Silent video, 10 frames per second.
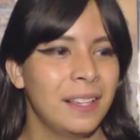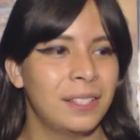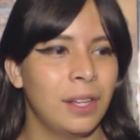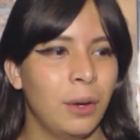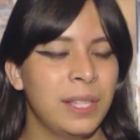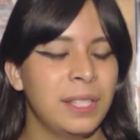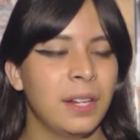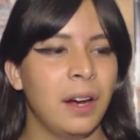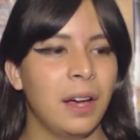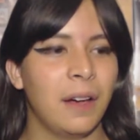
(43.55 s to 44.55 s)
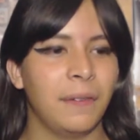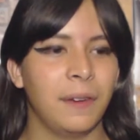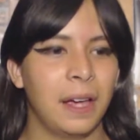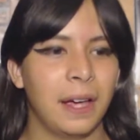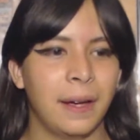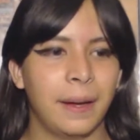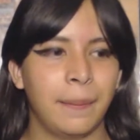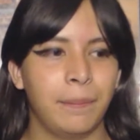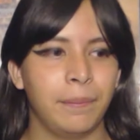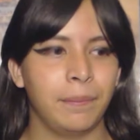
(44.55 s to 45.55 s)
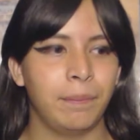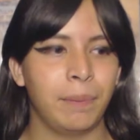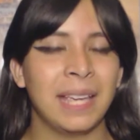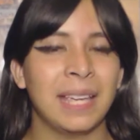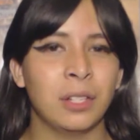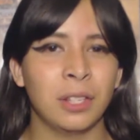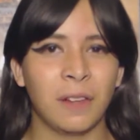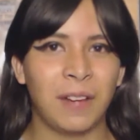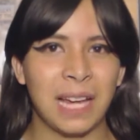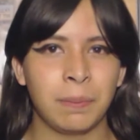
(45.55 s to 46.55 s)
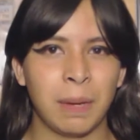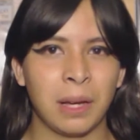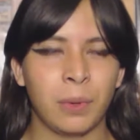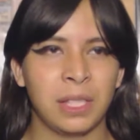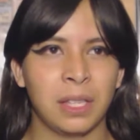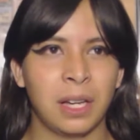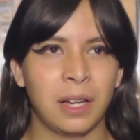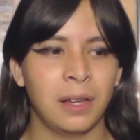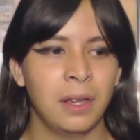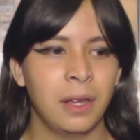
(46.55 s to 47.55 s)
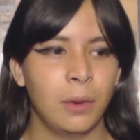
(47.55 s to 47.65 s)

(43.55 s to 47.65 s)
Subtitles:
So we start off back into the flashback we saw